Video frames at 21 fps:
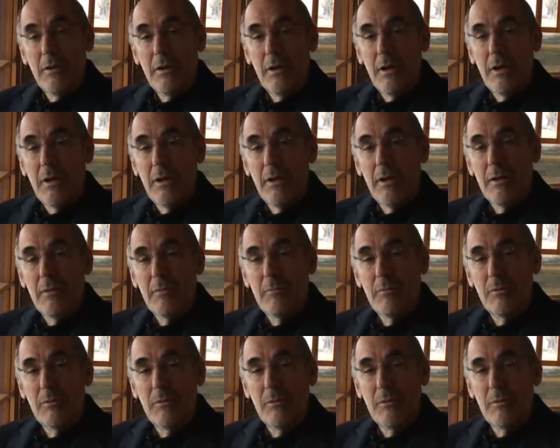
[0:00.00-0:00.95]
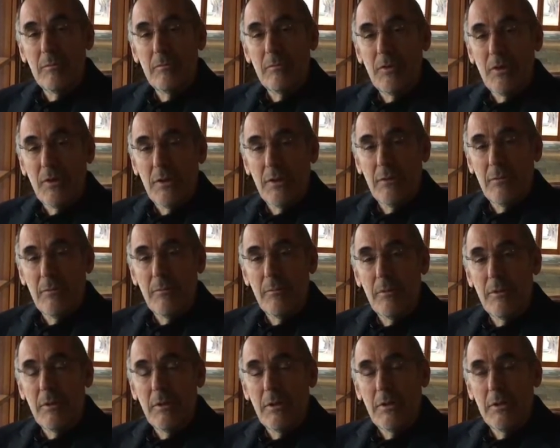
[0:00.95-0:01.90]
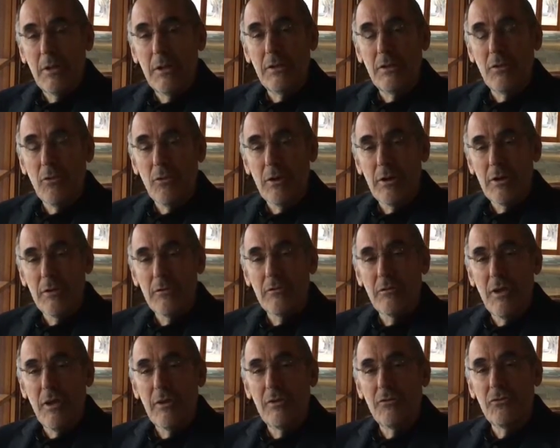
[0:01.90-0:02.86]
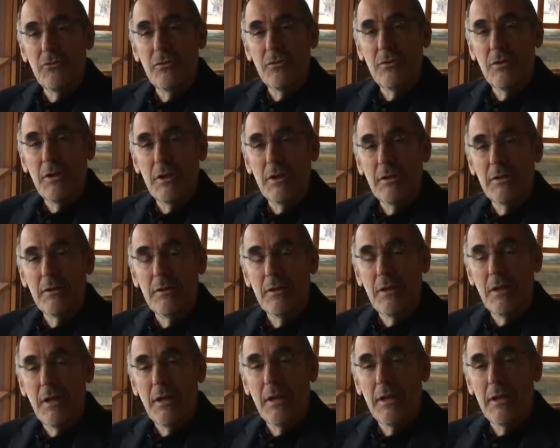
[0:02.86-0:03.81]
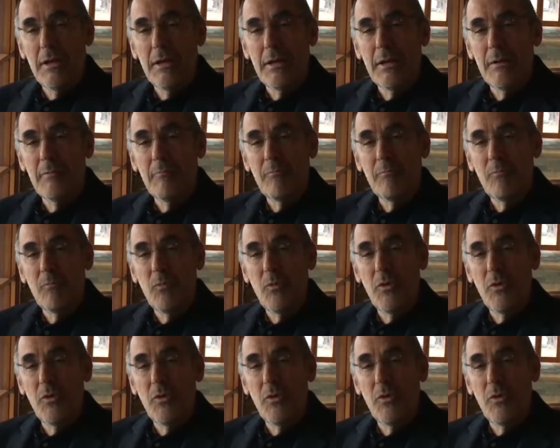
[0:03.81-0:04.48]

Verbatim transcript: to, to lead the organization and um,